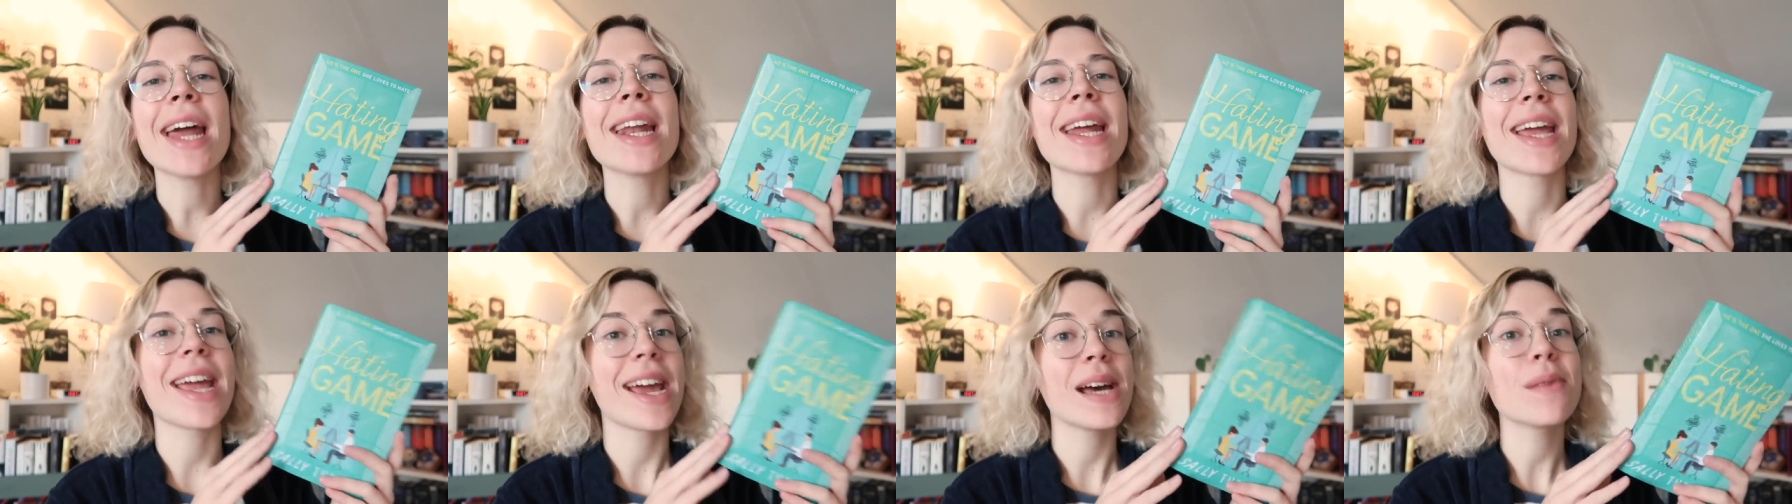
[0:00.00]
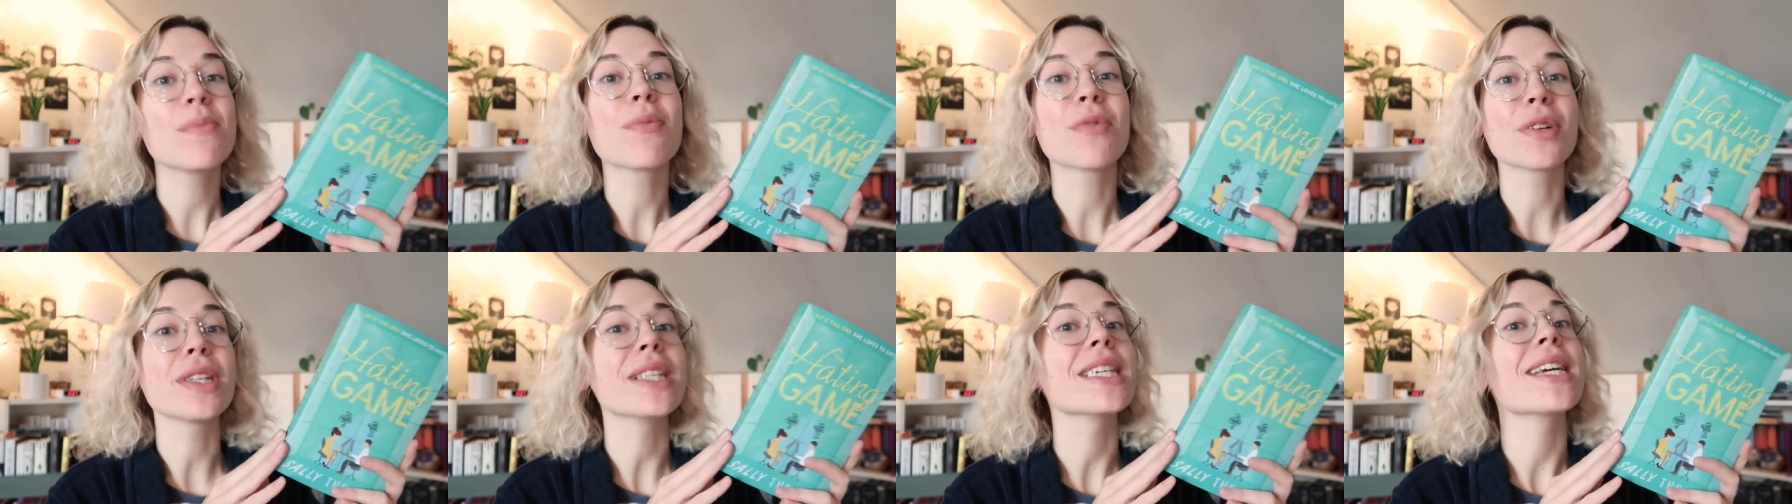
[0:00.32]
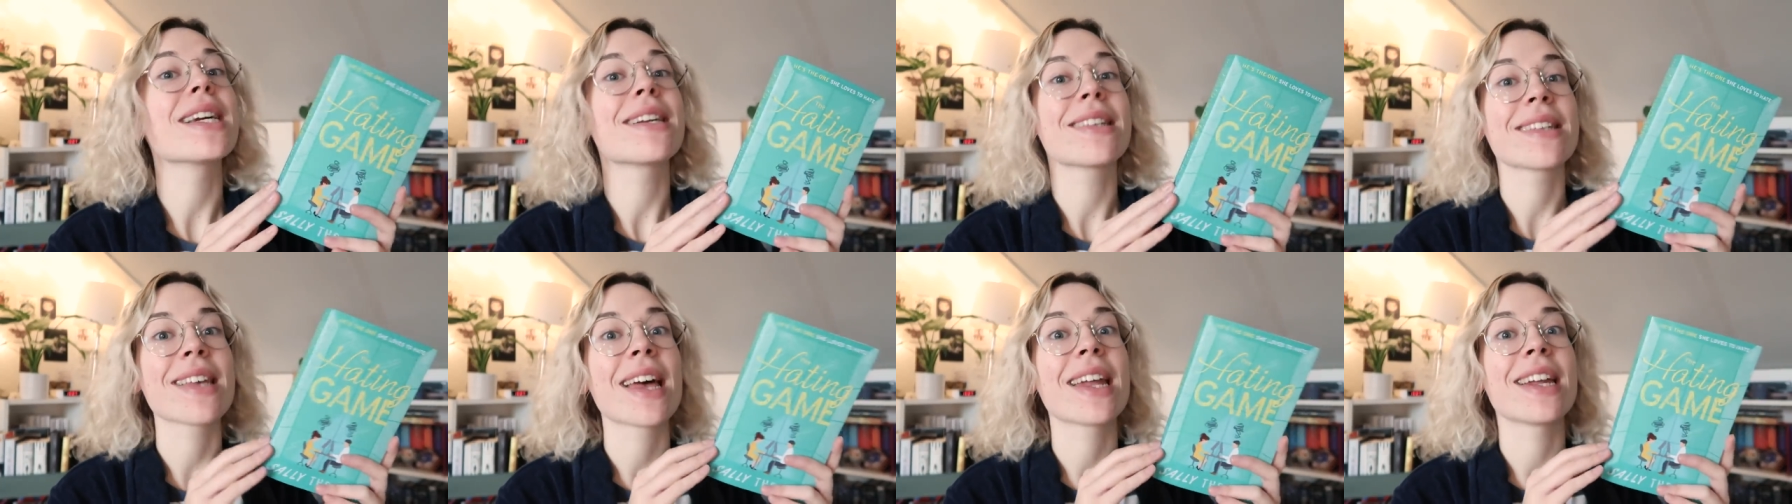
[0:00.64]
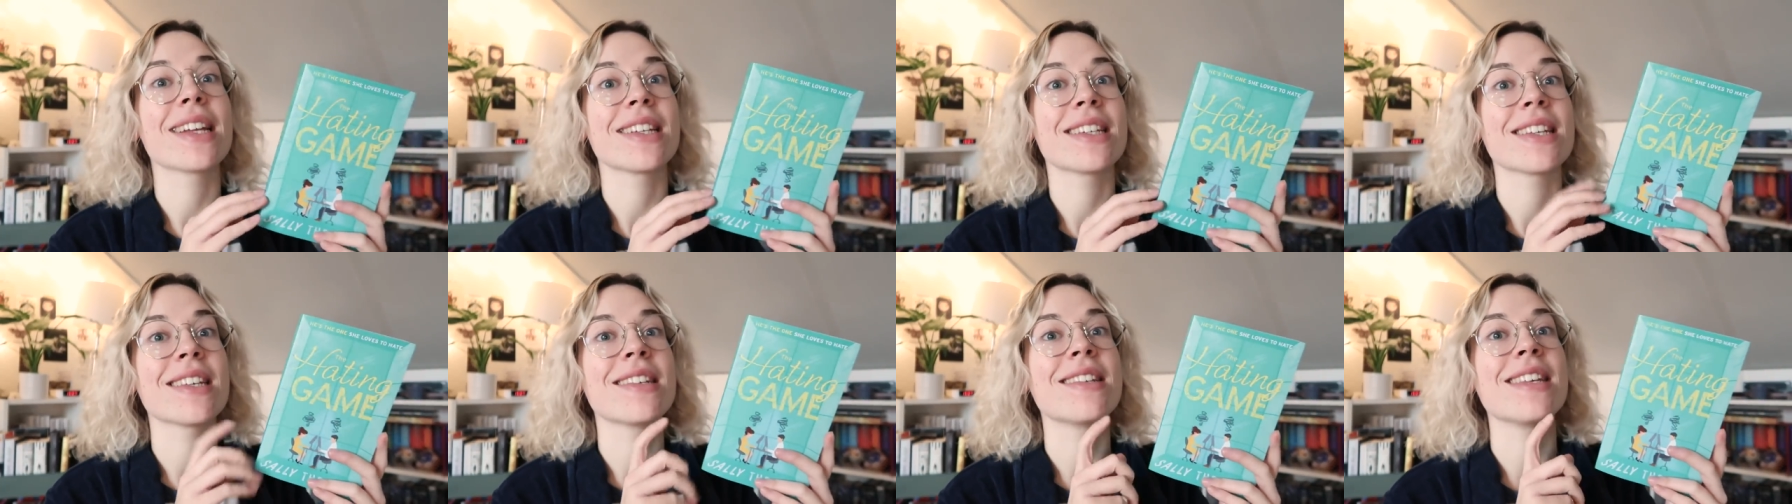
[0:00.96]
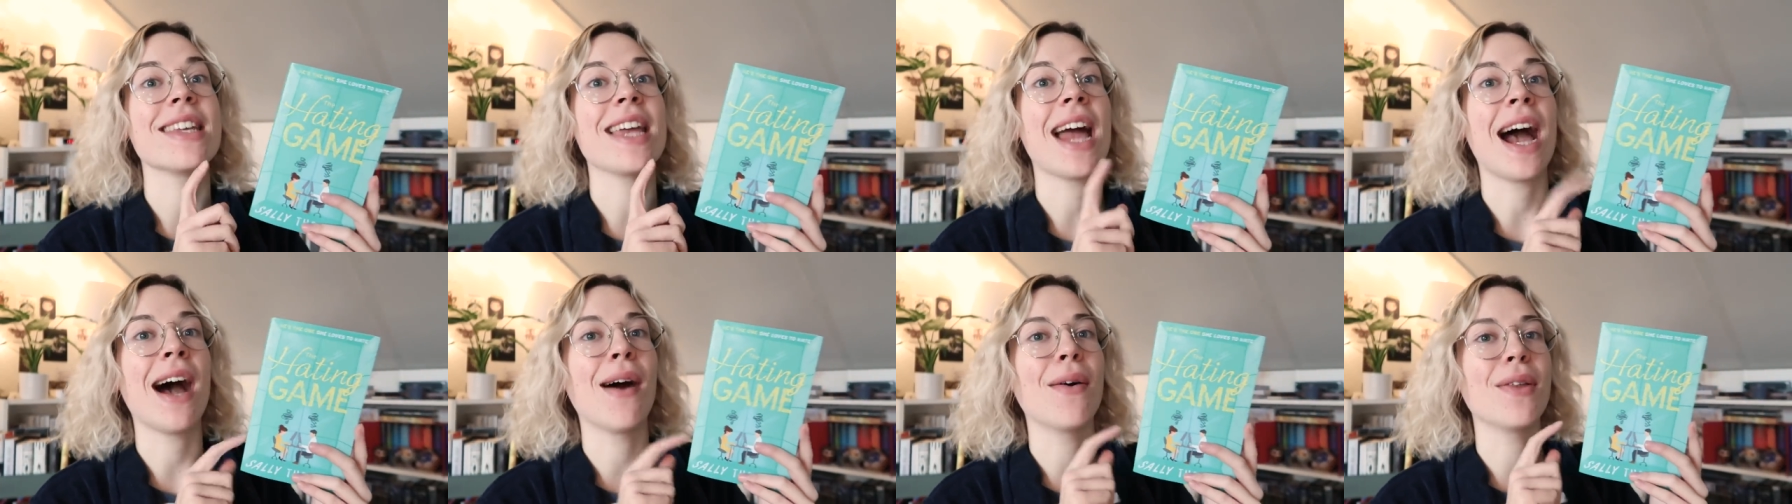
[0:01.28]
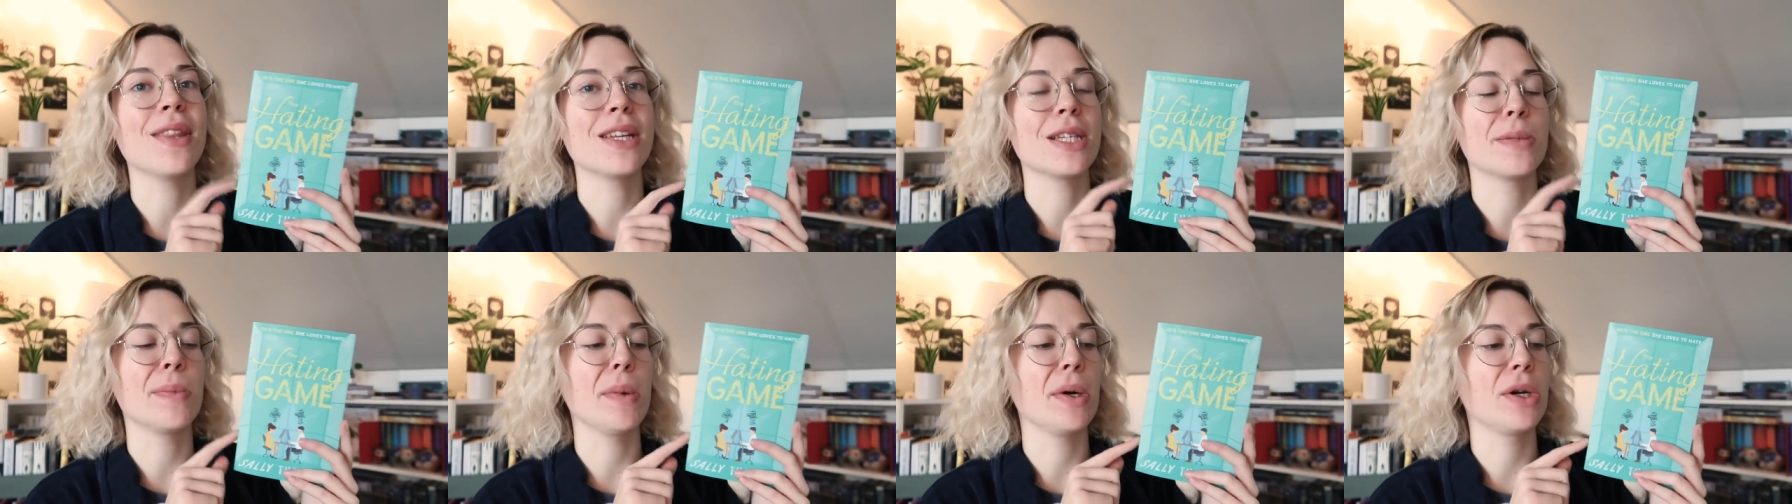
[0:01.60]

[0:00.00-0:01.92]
and I am really excited to see how this